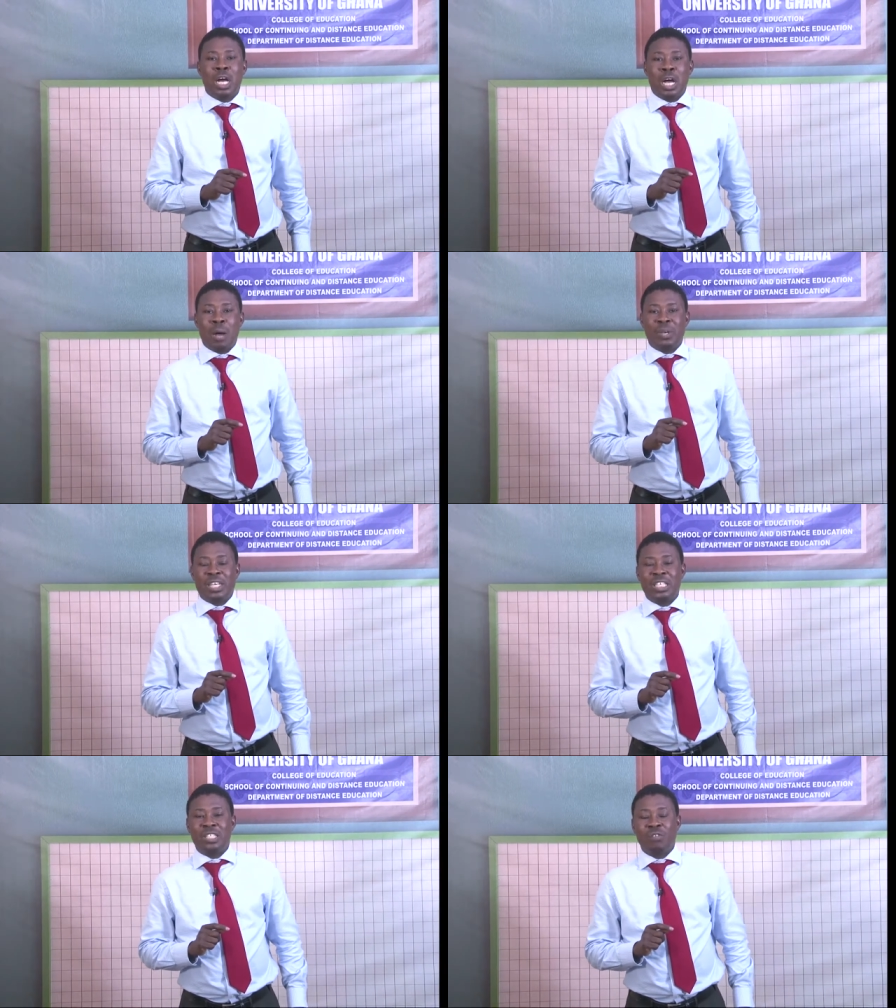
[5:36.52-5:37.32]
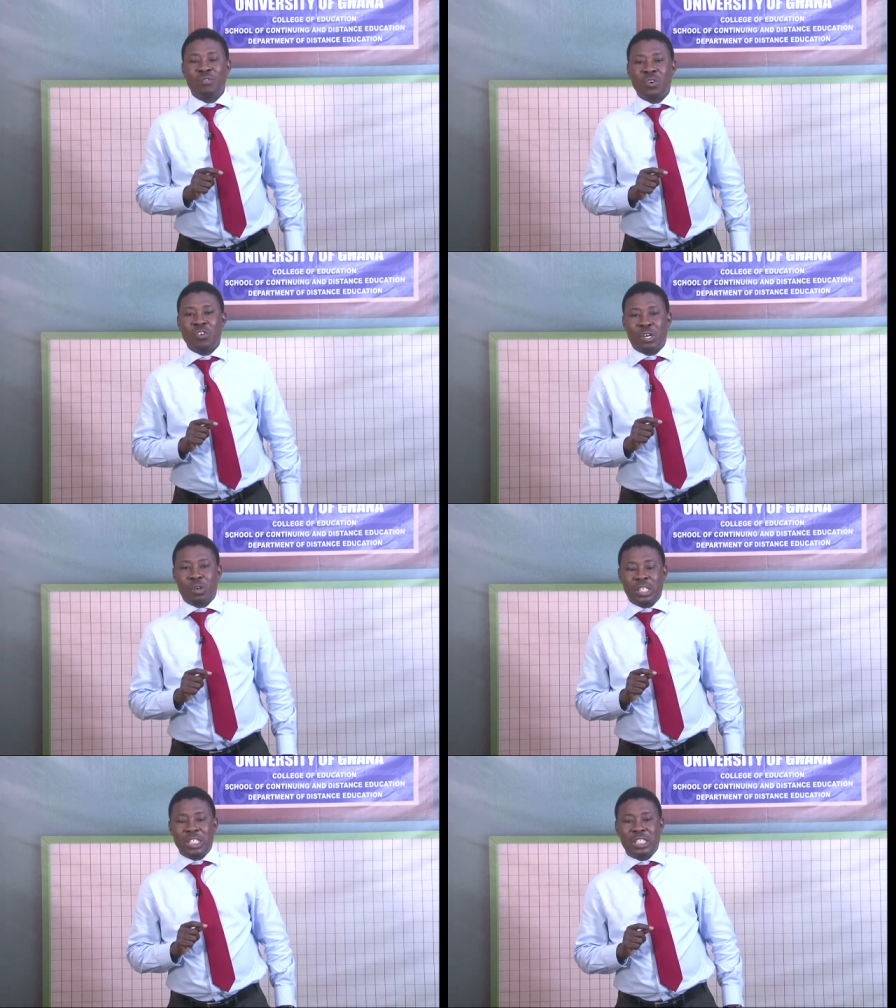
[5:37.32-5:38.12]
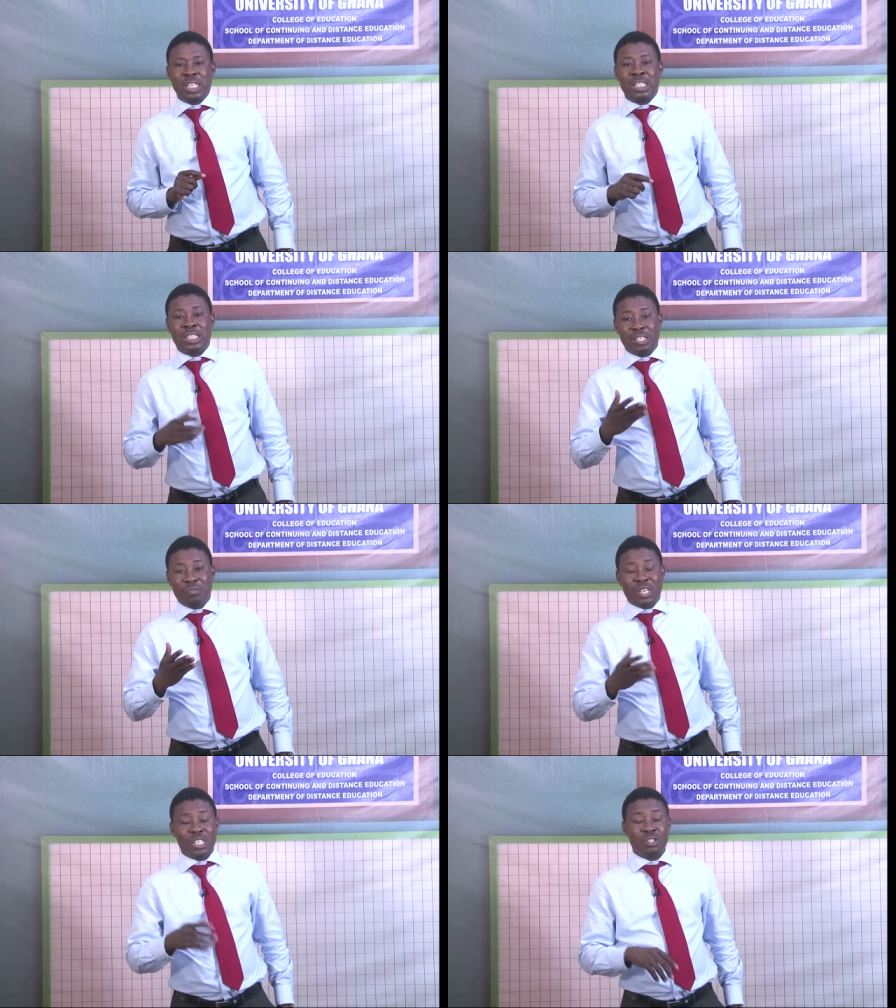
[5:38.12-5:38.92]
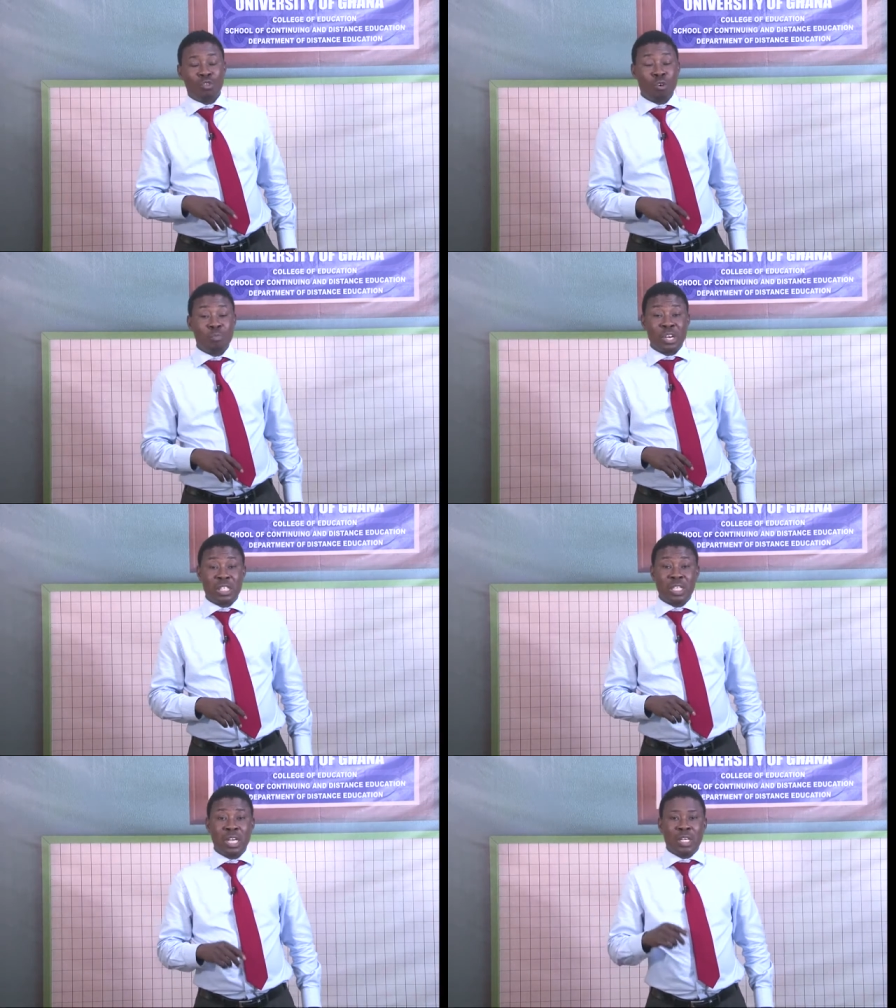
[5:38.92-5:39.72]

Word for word: uh, application for recognition and certification to operate.